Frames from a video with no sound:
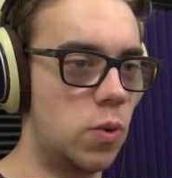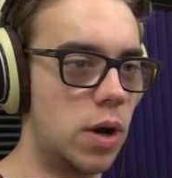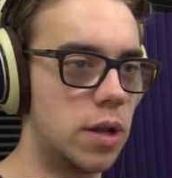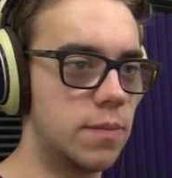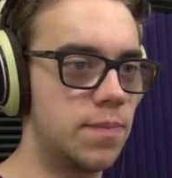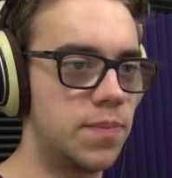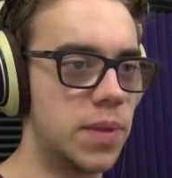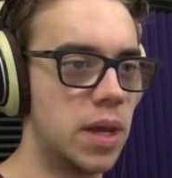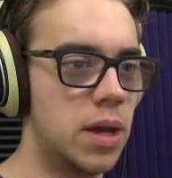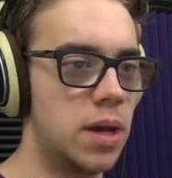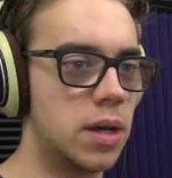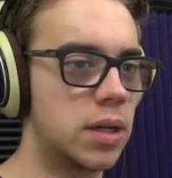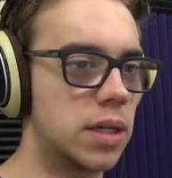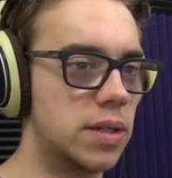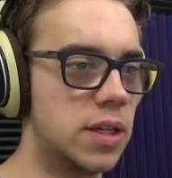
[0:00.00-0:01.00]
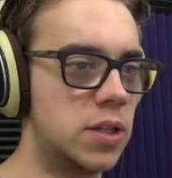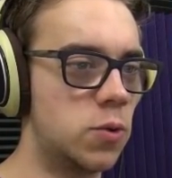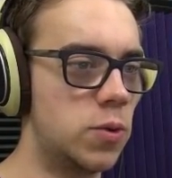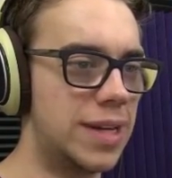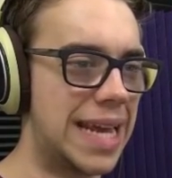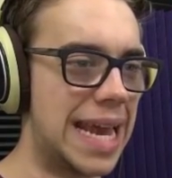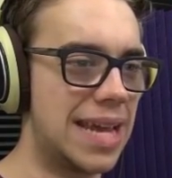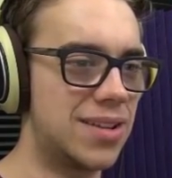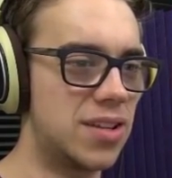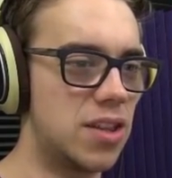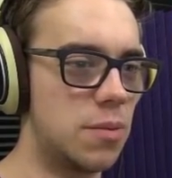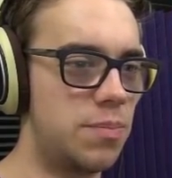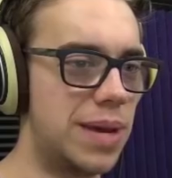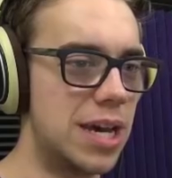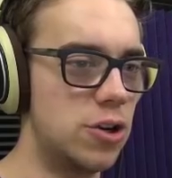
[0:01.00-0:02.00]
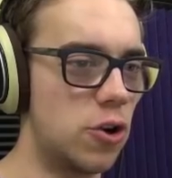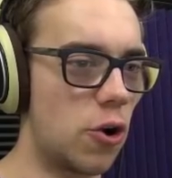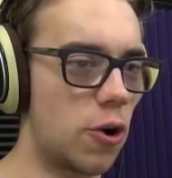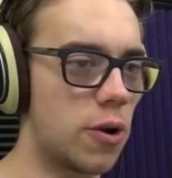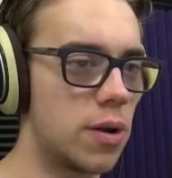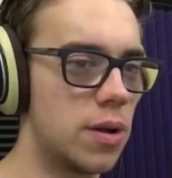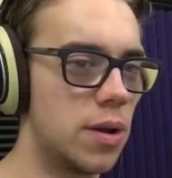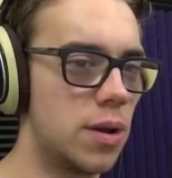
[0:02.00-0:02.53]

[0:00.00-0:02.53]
one, because this one hits the pillar.